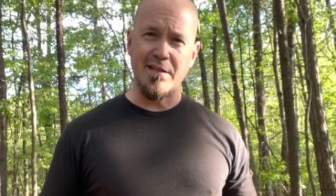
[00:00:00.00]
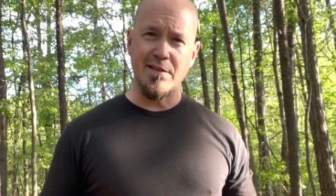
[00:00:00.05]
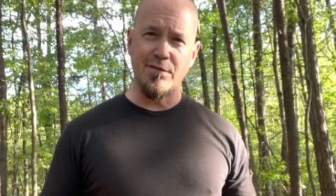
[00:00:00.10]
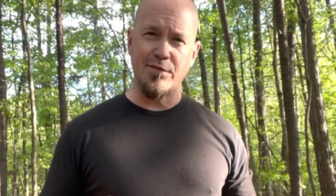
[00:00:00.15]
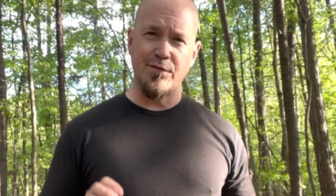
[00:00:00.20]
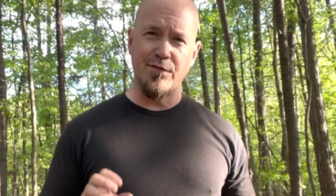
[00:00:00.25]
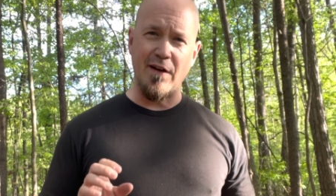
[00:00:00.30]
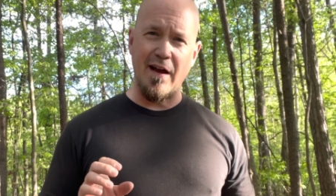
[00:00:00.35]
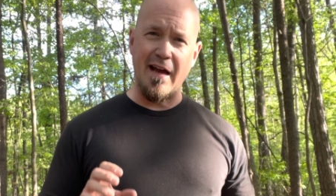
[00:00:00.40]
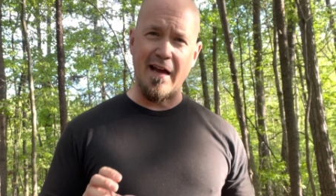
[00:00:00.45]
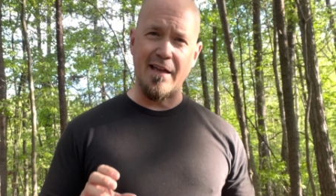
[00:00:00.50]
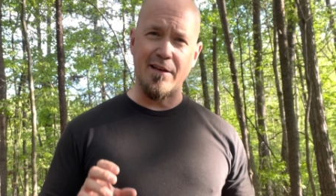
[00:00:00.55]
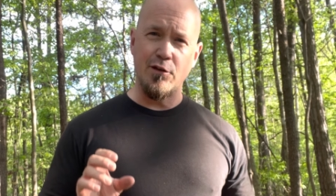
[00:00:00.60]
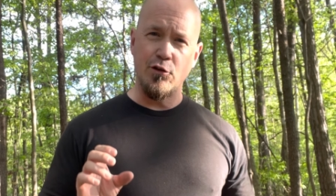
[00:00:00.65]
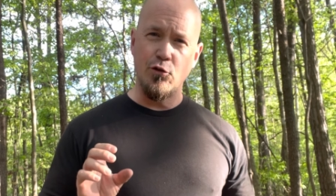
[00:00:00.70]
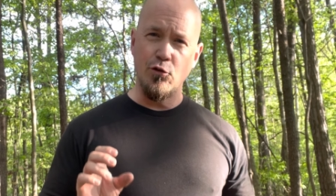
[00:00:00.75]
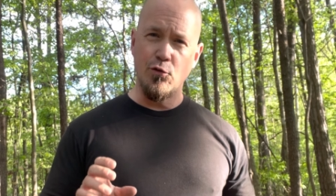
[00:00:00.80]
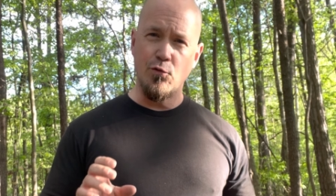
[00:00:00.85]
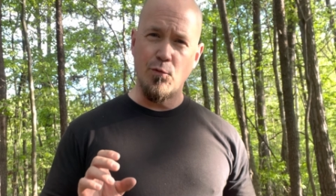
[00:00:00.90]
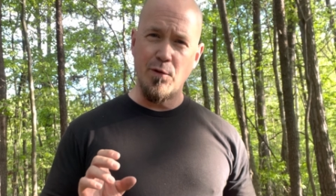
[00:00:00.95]
to find
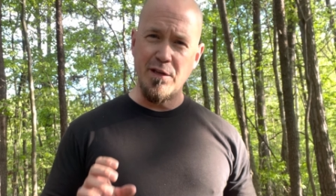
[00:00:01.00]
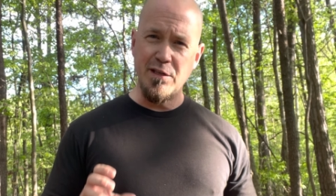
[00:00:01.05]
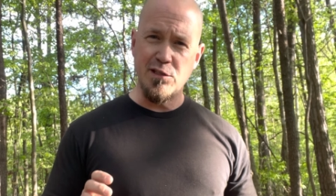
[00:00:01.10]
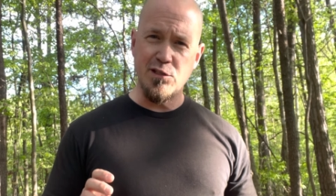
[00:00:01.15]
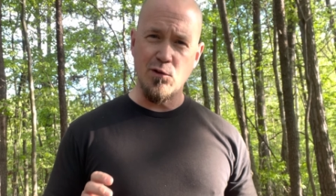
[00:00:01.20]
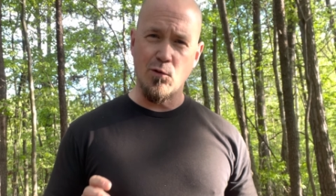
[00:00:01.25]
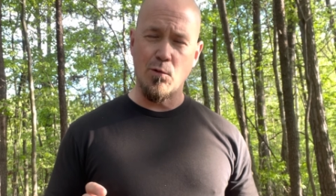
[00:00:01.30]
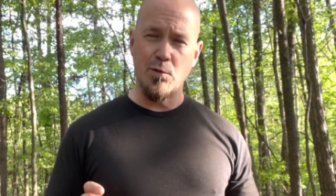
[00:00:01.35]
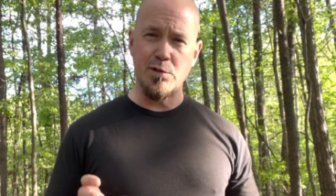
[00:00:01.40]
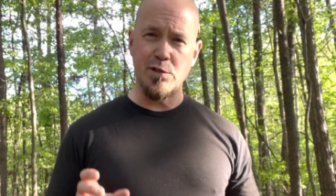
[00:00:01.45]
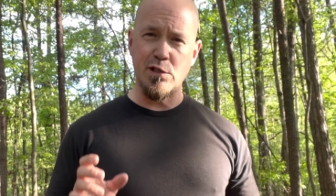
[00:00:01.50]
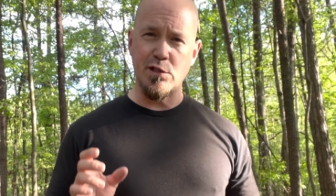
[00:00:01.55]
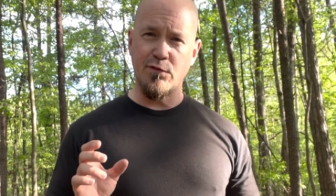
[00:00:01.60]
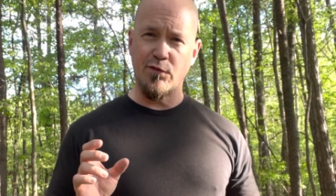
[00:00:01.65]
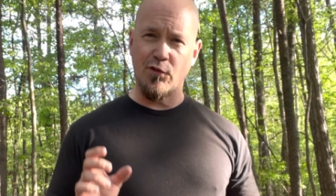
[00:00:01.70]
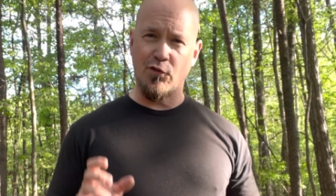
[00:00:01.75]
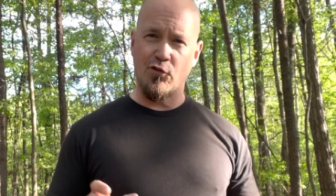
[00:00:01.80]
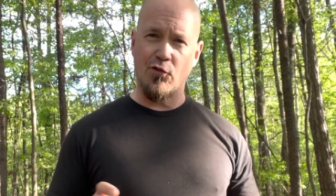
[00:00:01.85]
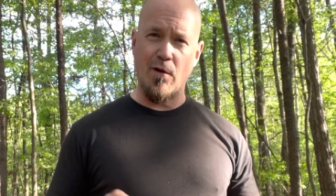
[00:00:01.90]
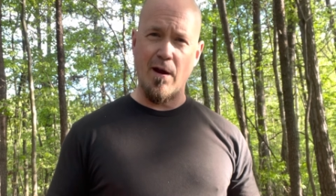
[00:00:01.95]
good resources
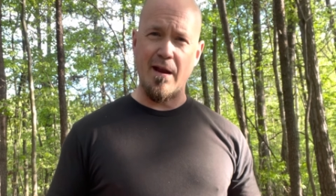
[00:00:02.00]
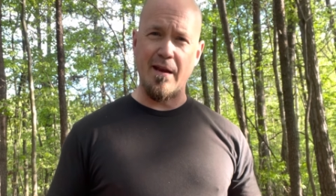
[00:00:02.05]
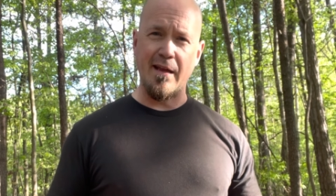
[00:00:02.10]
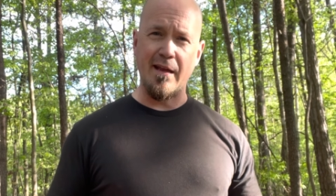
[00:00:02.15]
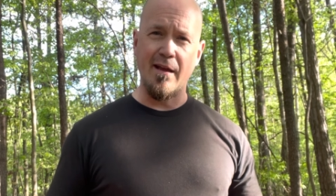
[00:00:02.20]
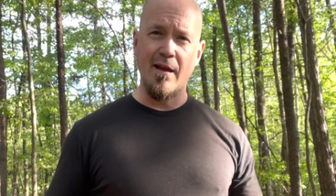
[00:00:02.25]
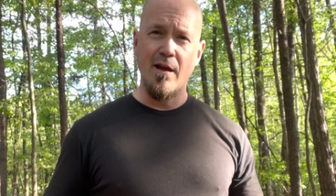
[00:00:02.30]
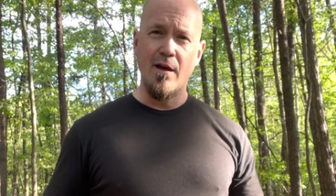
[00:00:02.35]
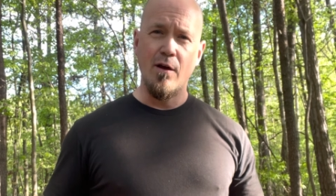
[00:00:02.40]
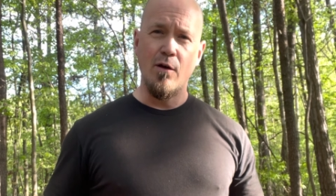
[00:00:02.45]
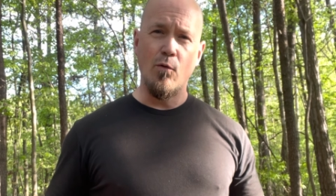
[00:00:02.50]
for training,